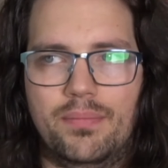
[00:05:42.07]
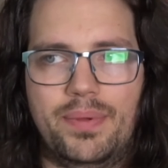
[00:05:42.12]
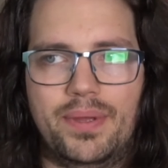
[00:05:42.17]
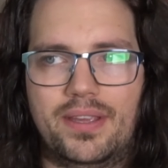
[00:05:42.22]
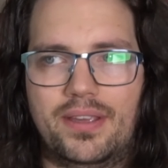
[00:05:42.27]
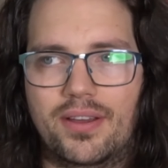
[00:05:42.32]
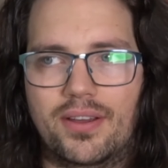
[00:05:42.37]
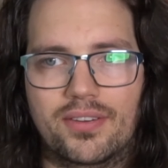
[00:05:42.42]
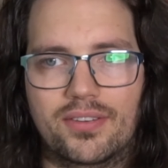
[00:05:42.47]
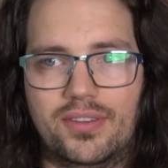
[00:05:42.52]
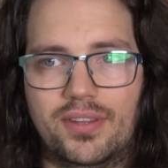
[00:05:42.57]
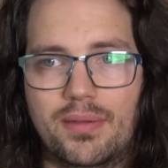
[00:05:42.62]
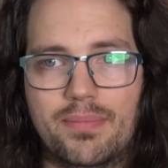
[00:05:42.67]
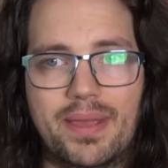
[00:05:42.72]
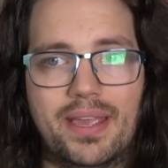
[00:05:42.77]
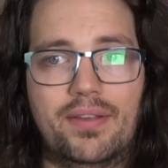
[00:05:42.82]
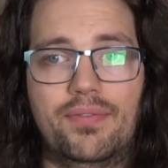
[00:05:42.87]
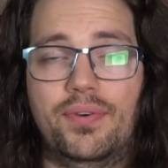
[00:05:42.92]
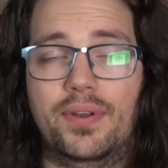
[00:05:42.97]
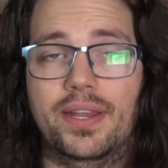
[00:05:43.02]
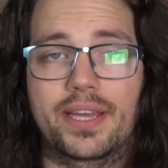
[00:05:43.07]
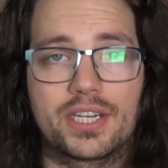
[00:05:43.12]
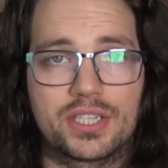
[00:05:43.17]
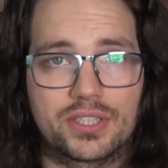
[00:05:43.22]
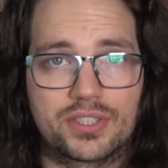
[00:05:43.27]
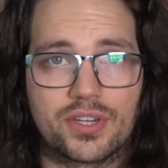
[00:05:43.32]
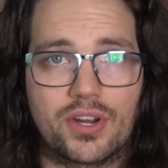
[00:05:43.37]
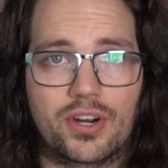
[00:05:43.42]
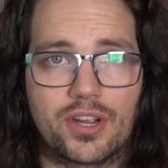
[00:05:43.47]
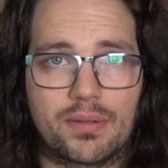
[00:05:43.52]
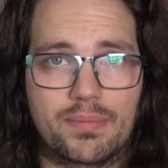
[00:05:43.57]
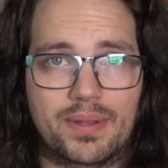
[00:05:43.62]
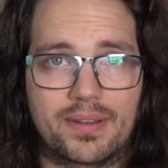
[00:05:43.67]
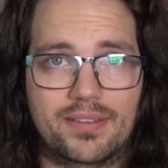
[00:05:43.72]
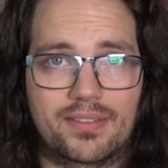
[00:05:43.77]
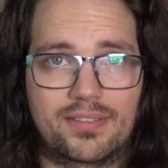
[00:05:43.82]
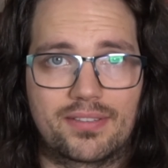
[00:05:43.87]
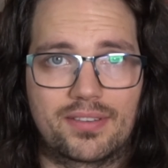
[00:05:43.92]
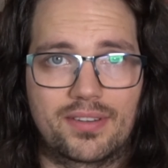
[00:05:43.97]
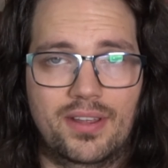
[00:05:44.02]
because they make fallacious
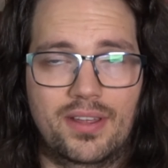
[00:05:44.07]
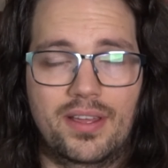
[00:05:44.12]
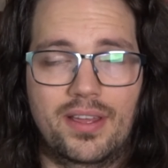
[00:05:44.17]
arguments.